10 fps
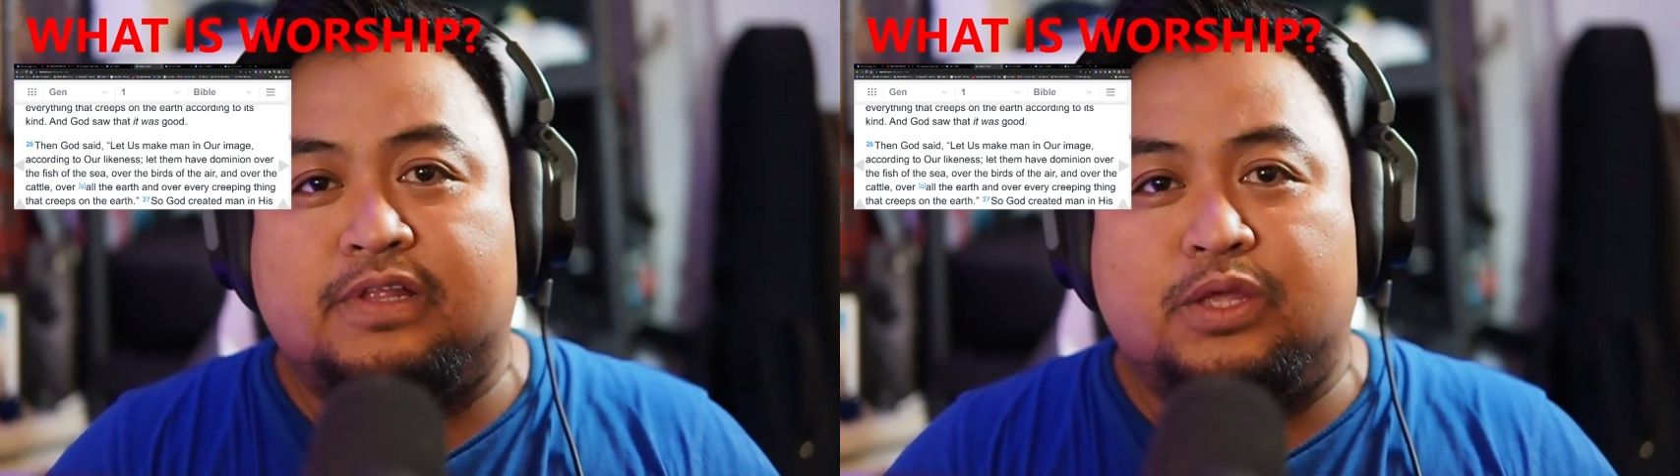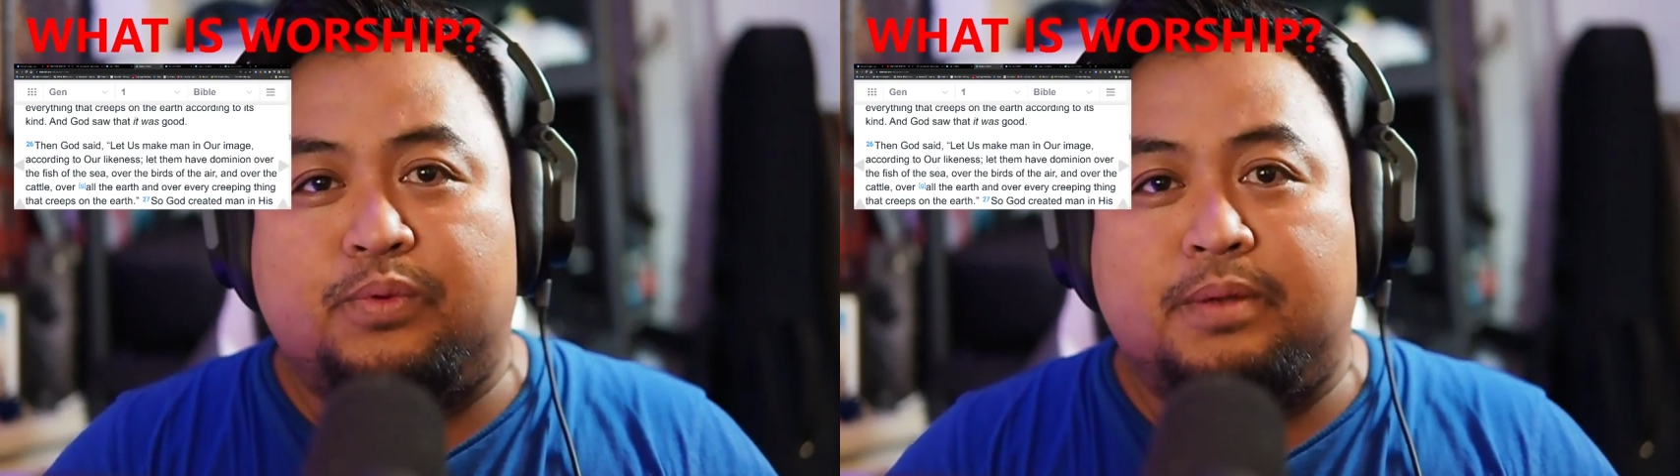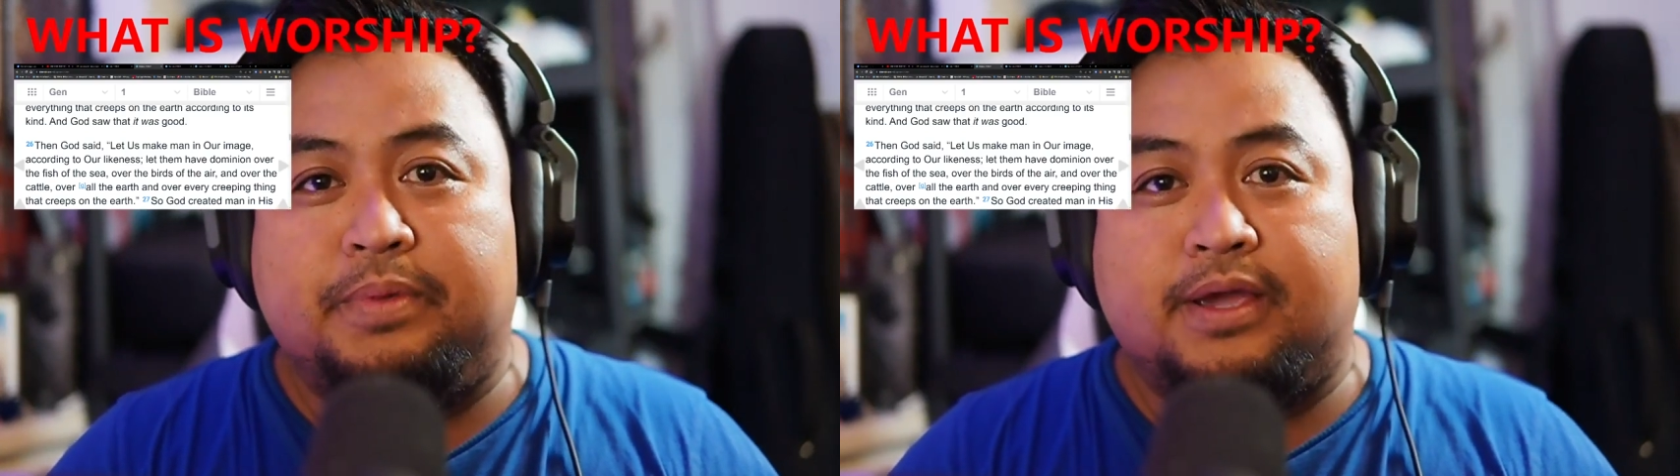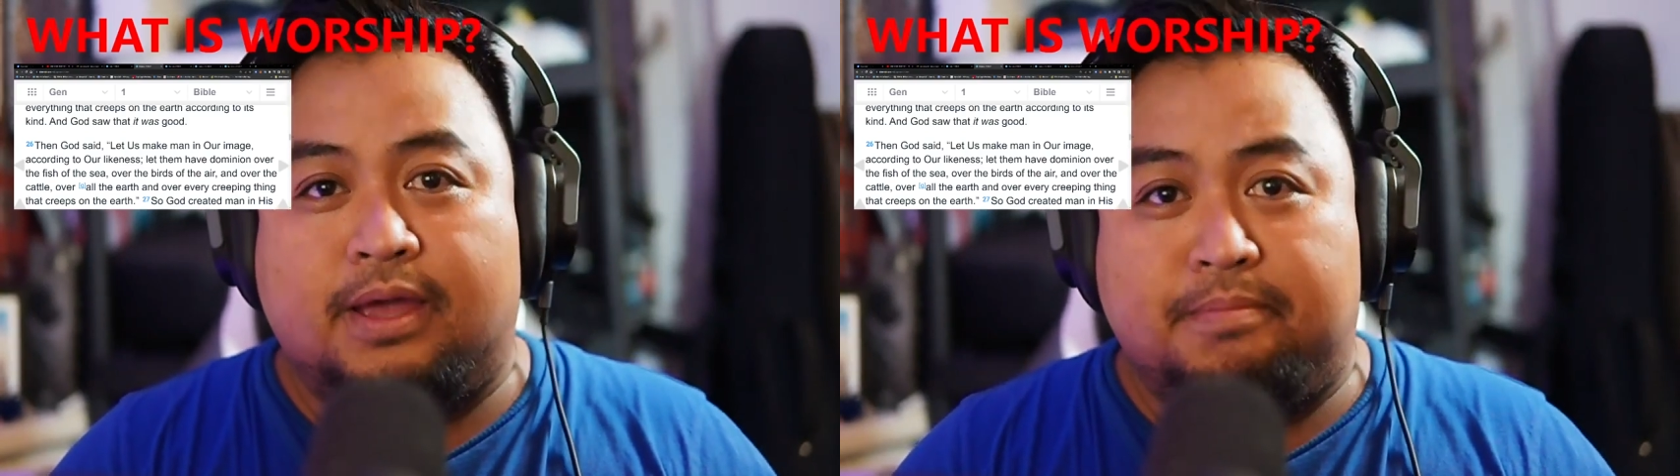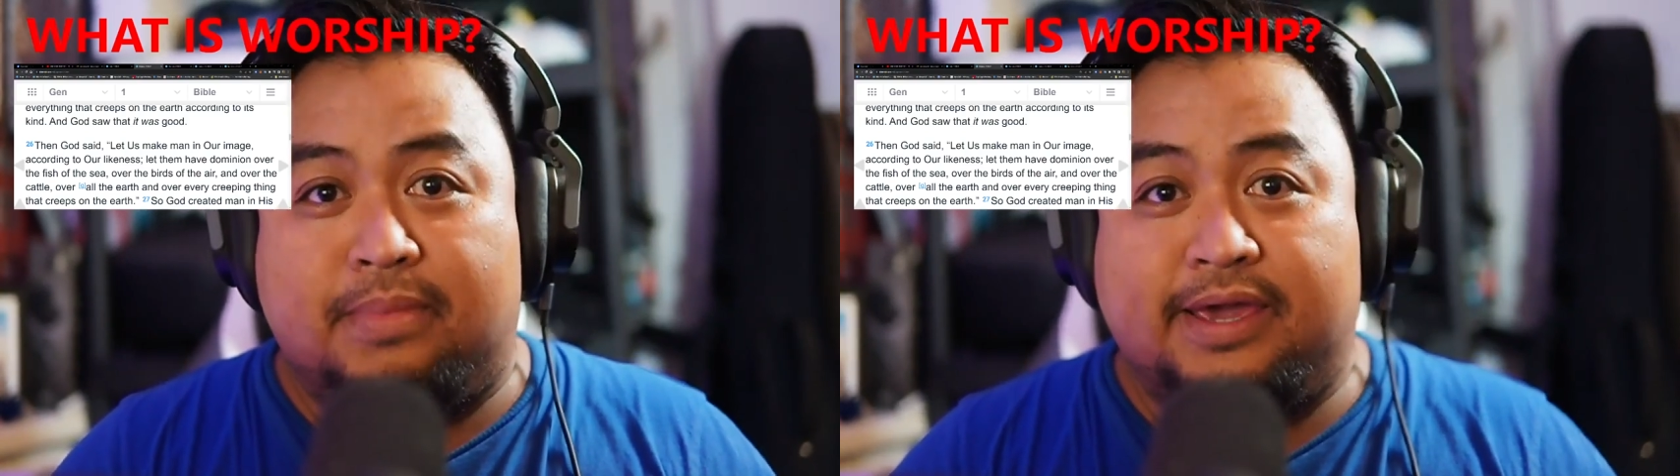they will
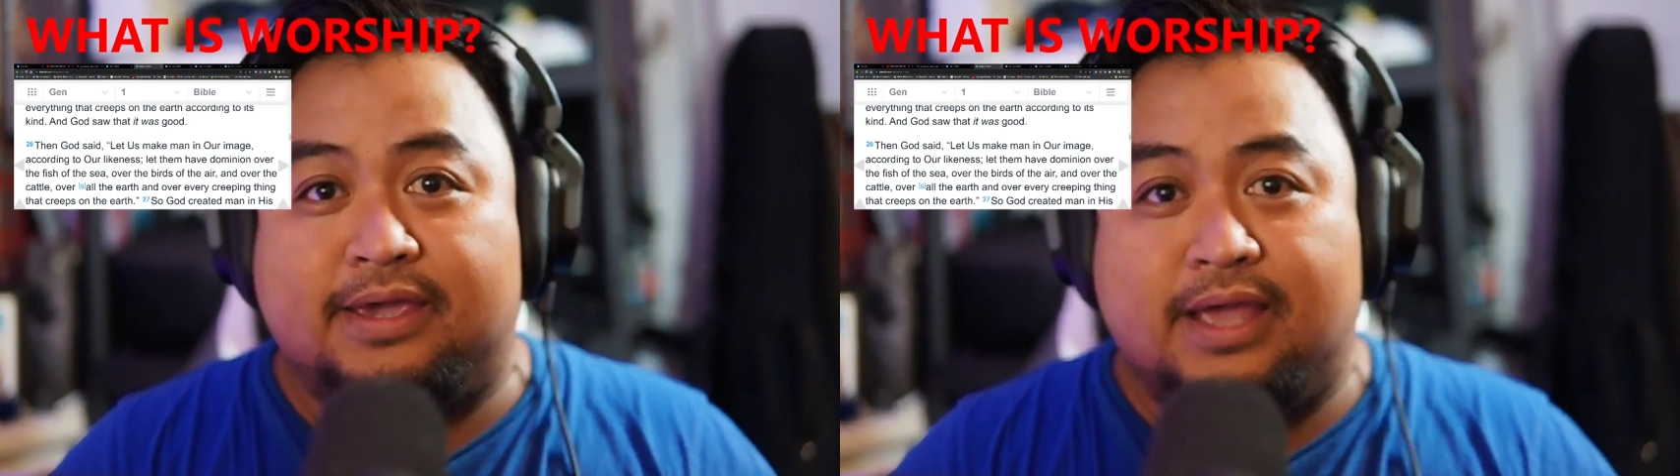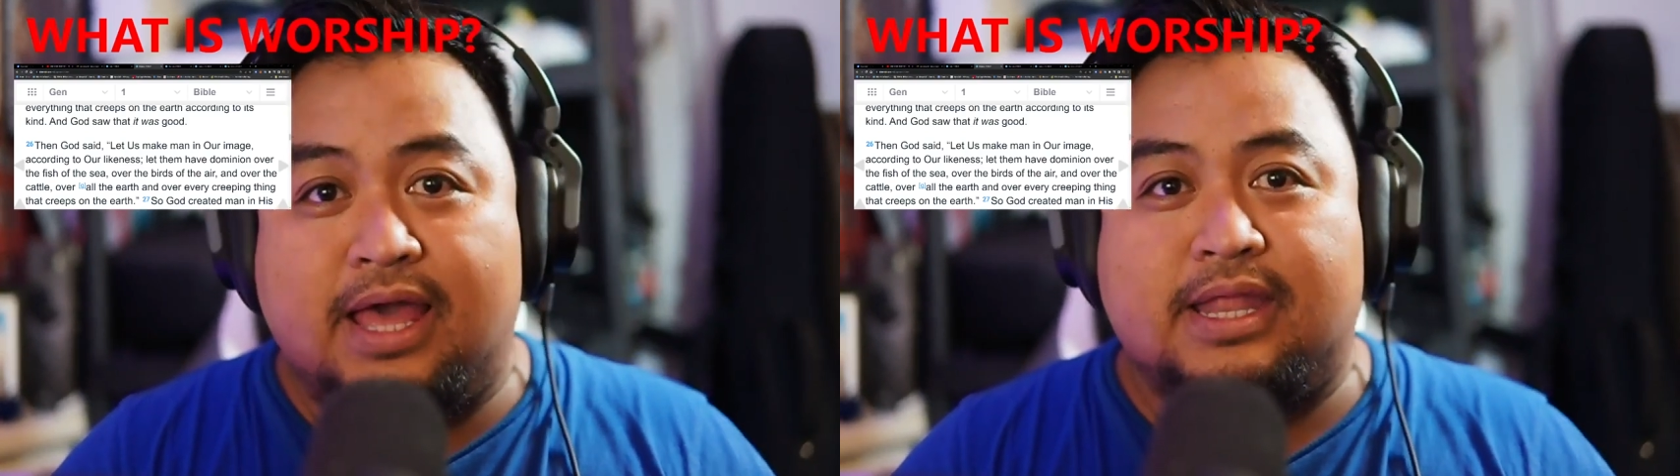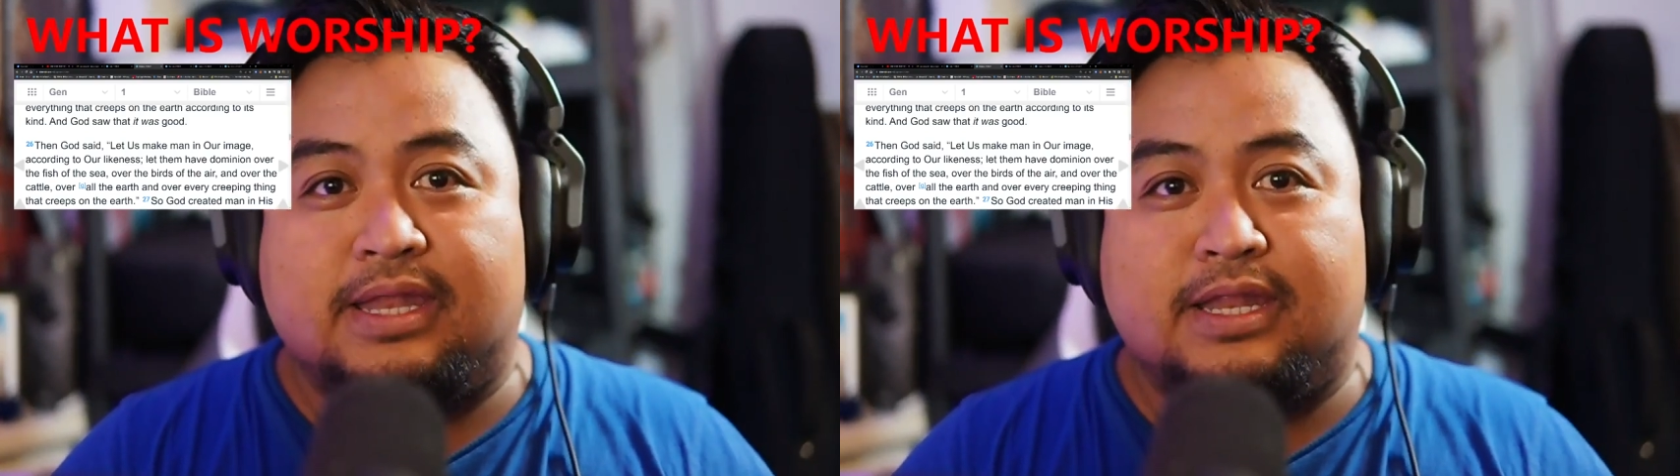become like God,